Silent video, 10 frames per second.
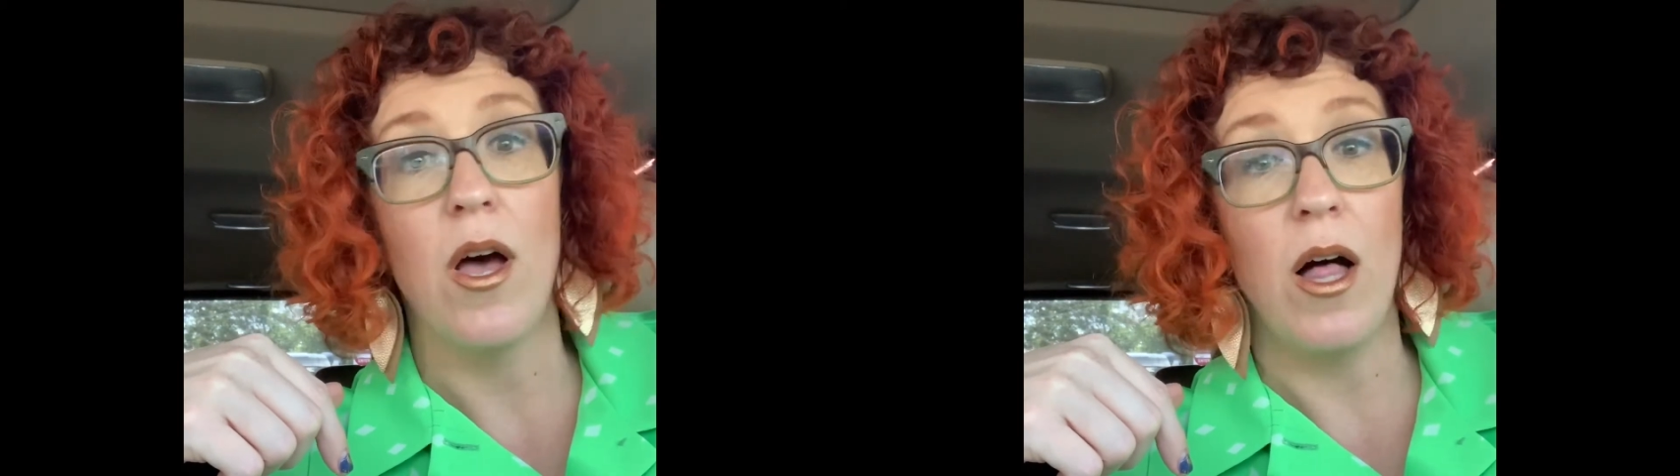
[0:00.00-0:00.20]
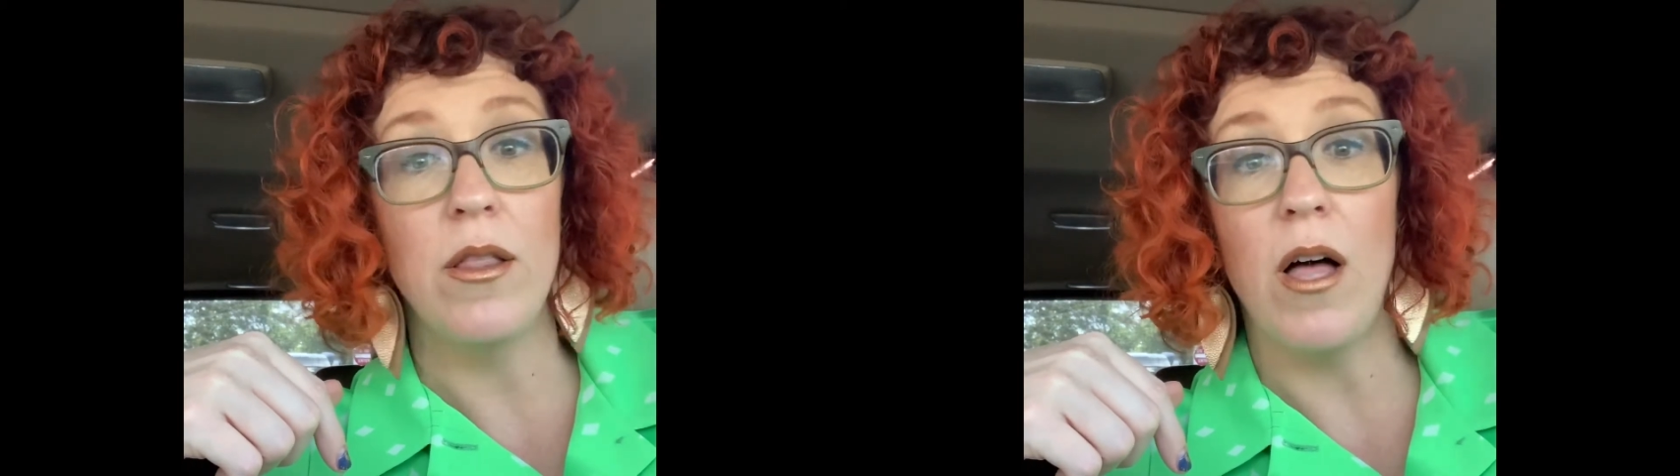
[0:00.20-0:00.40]

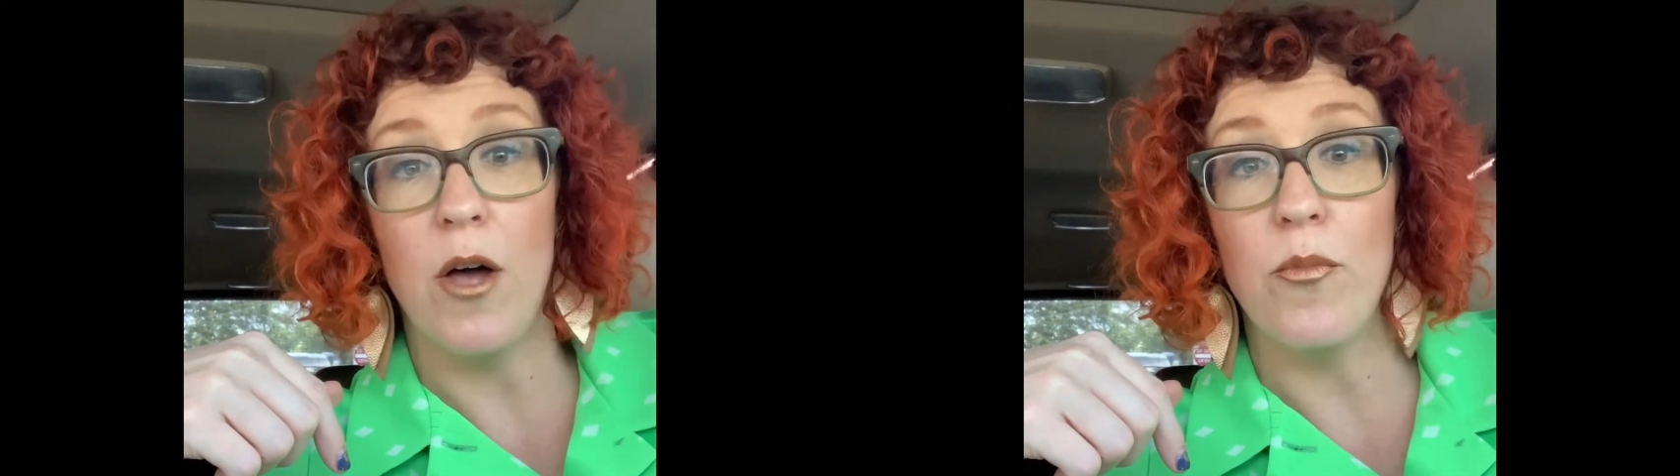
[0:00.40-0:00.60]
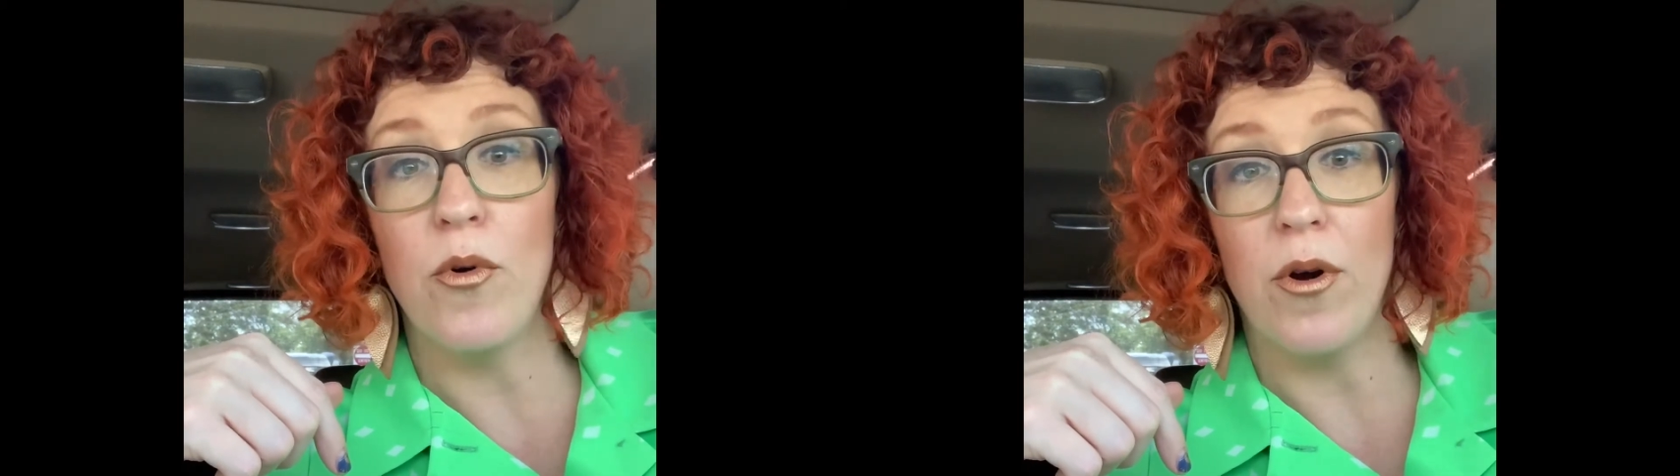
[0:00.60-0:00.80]
a
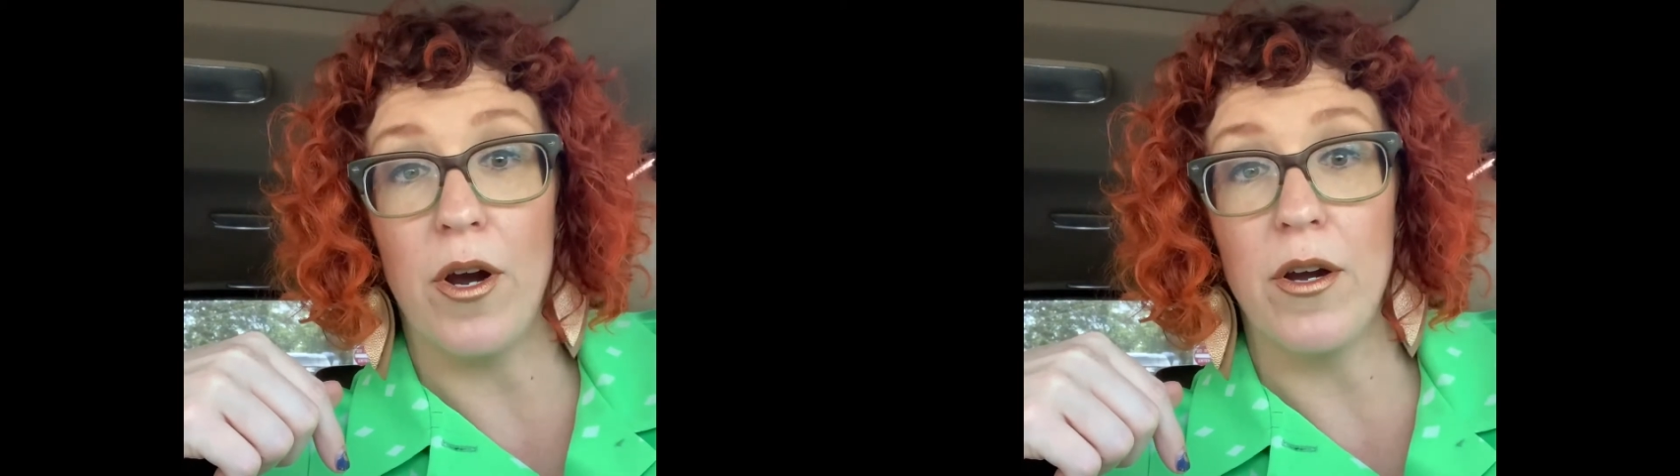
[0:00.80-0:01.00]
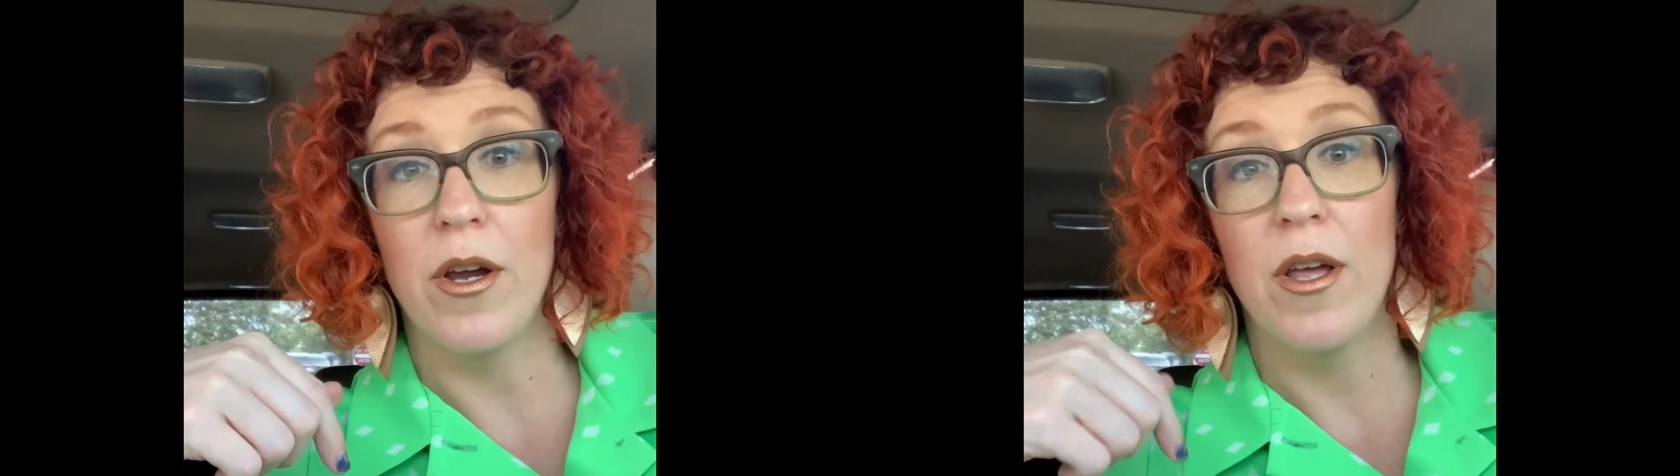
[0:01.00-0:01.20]
lot
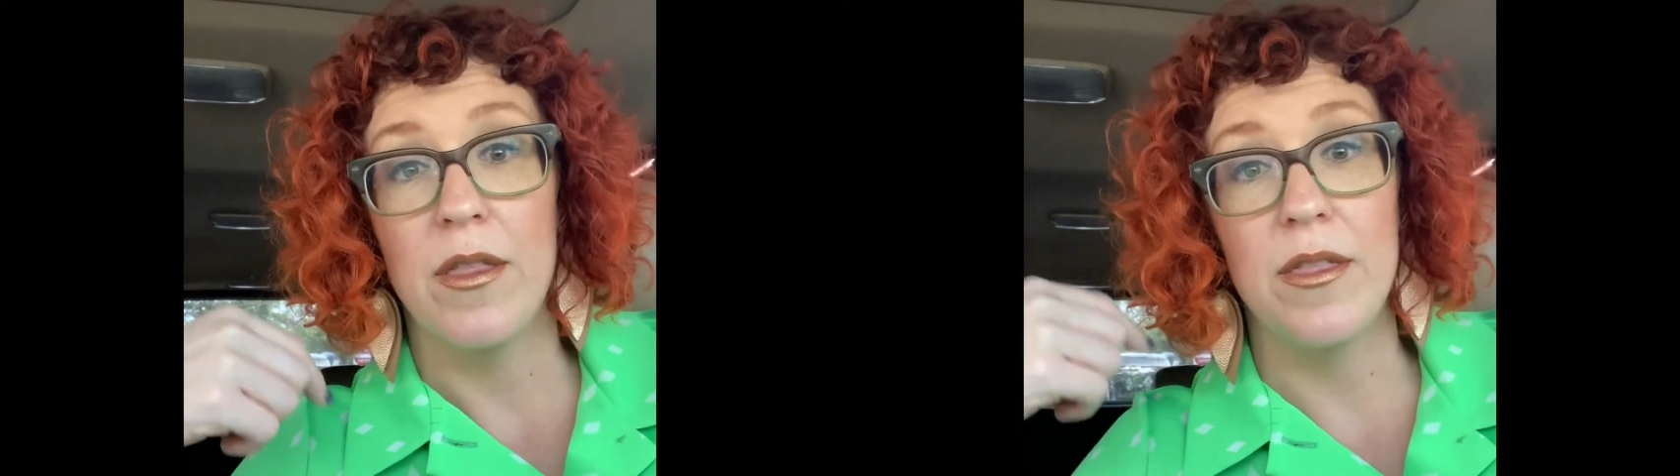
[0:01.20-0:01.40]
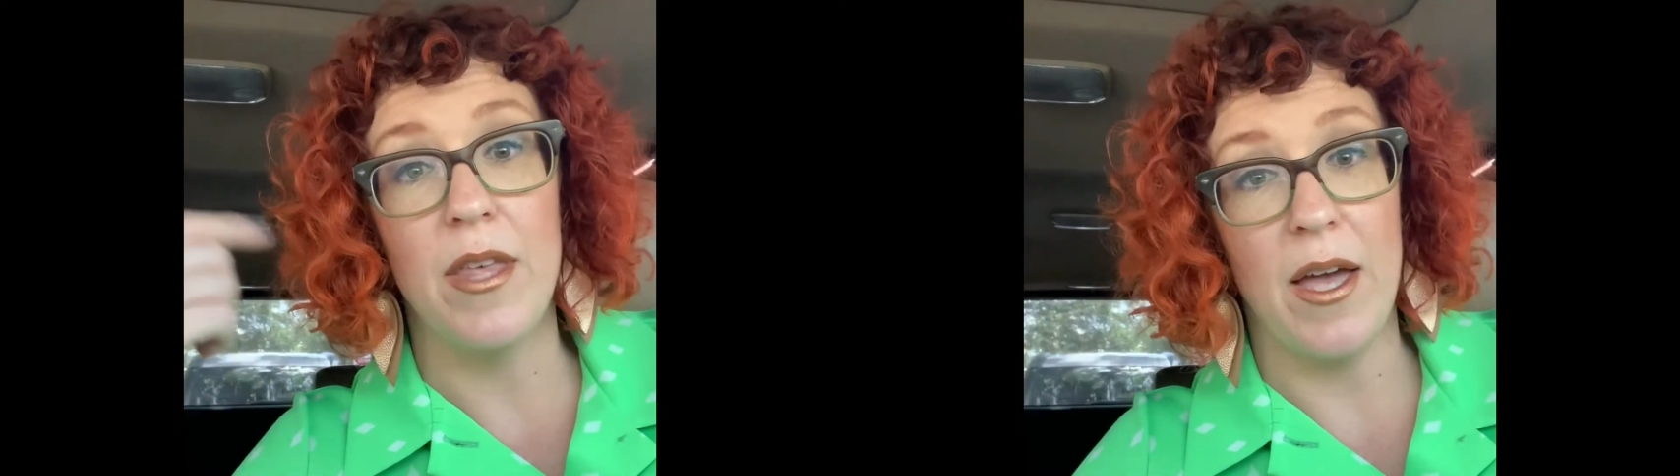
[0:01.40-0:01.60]
more
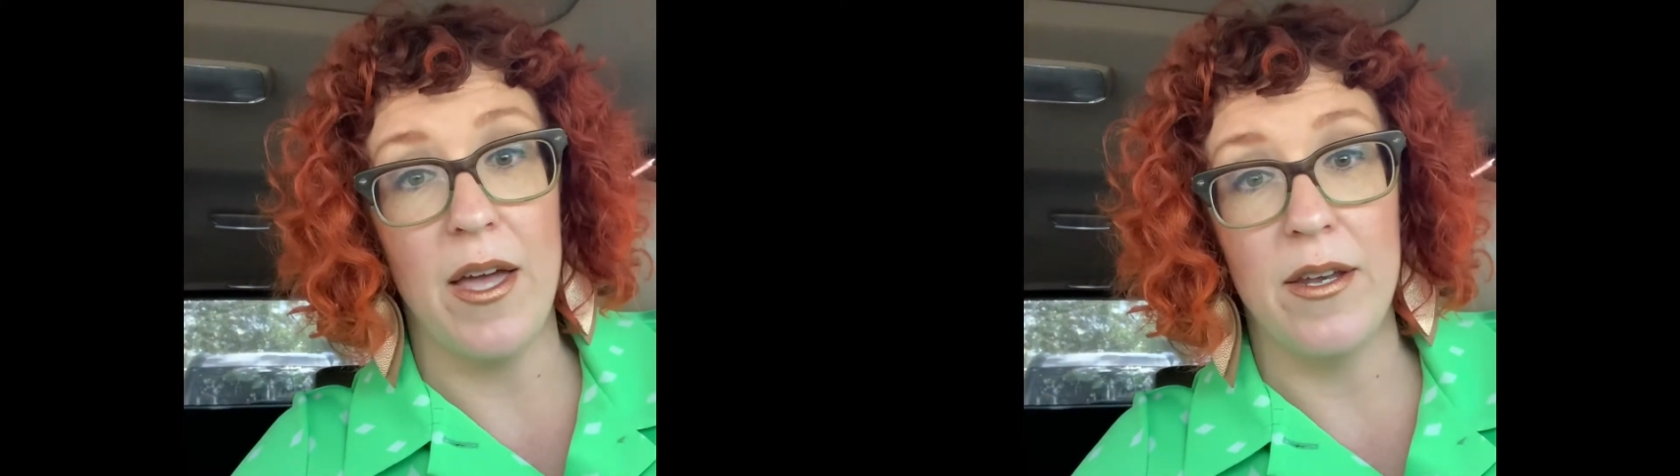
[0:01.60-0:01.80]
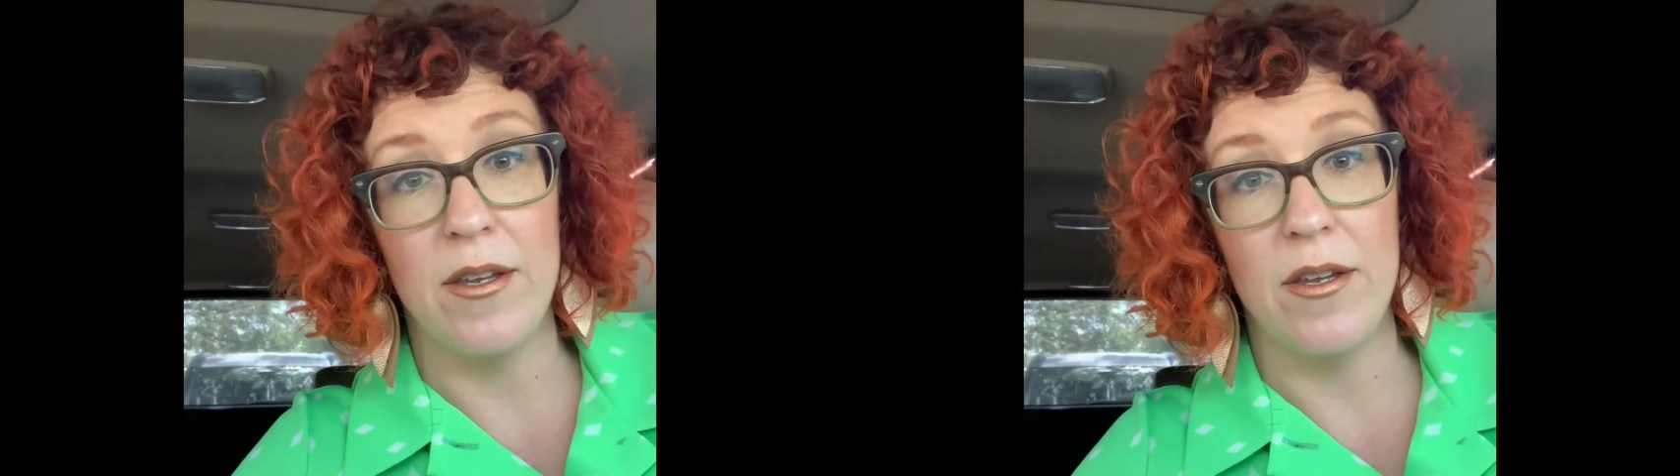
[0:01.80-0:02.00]

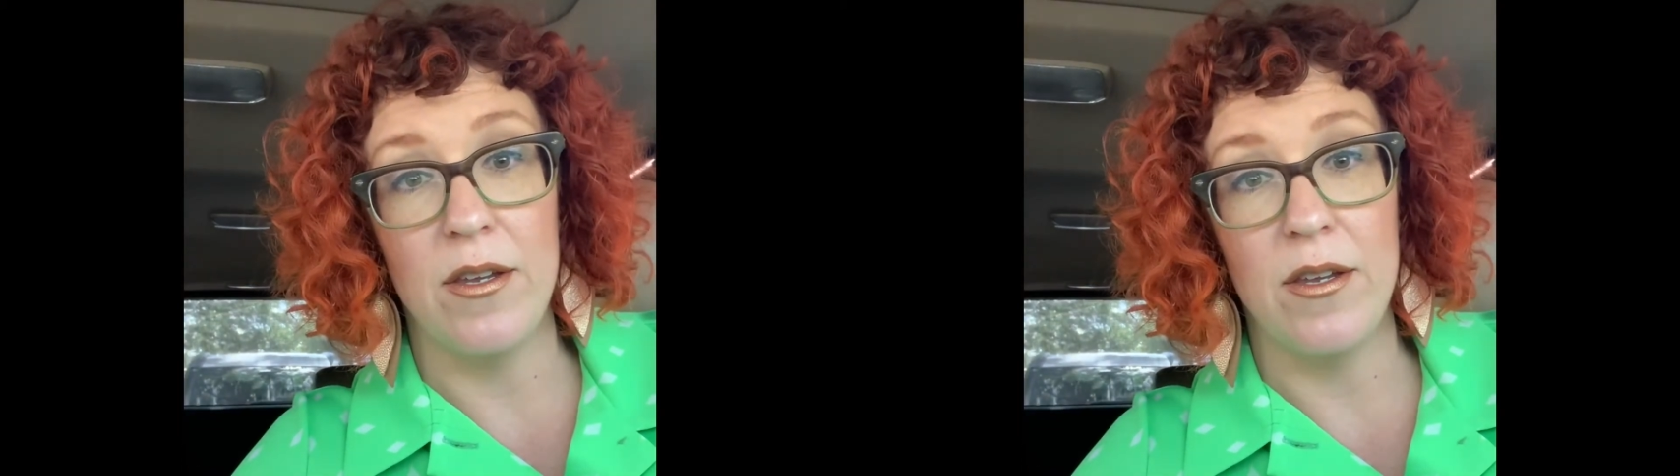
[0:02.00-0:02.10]
than